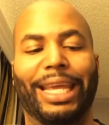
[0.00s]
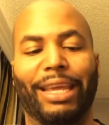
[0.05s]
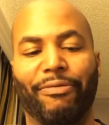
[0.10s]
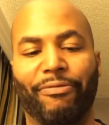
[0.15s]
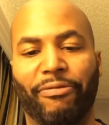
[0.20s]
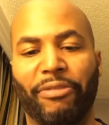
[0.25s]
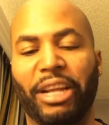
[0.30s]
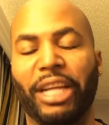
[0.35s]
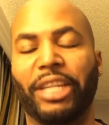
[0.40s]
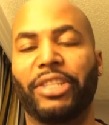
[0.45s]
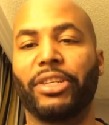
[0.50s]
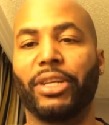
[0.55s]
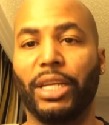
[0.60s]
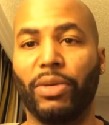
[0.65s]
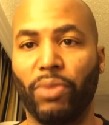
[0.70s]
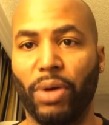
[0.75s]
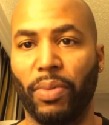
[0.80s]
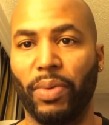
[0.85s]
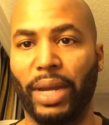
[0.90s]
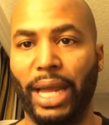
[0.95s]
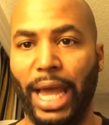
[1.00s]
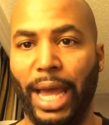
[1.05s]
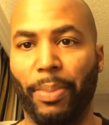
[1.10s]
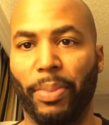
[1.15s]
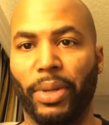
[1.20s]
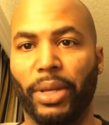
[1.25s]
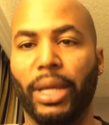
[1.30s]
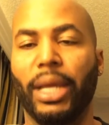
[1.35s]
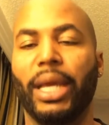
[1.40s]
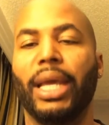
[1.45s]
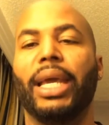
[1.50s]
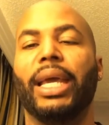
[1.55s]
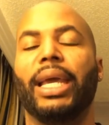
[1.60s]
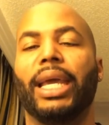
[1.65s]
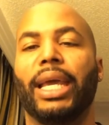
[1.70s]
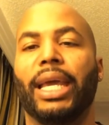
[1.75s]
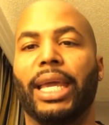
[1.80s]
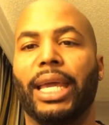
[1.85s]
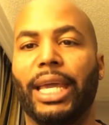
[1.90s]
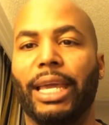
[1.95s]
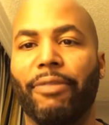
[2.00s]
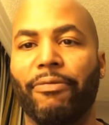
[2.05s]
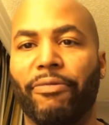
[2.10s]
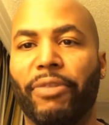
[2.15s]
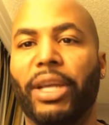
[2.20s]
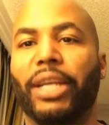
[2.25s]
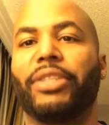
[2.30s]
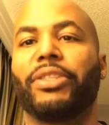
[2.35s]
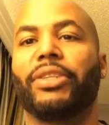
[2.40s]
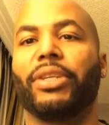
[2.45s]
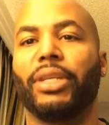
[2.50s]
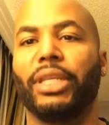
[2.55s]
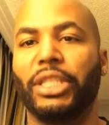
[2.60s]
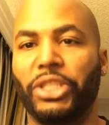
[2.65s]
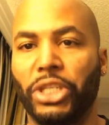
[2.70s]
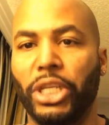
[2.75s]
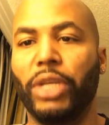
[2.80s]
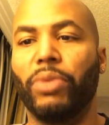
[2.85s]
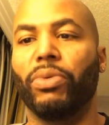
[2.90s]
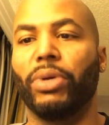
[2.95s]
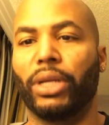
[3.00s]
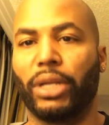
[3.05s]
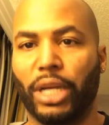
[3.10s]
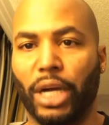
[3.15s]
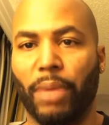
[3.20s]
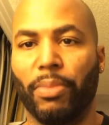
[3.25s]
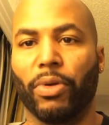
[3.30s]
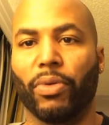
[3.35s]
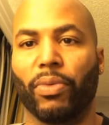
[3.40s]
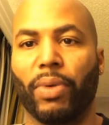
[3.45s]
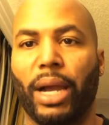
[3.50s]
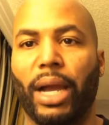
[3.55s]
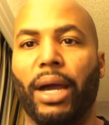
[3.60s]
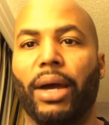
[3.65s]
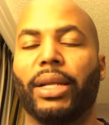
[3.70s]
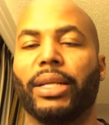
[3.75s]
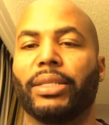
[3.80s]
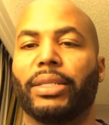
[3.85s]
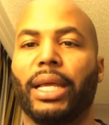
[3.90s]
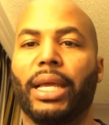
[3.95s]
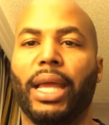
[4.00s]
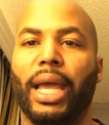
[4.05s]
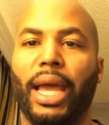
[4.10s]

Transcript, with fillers: Eventually, what would happen eventually she would come around and say,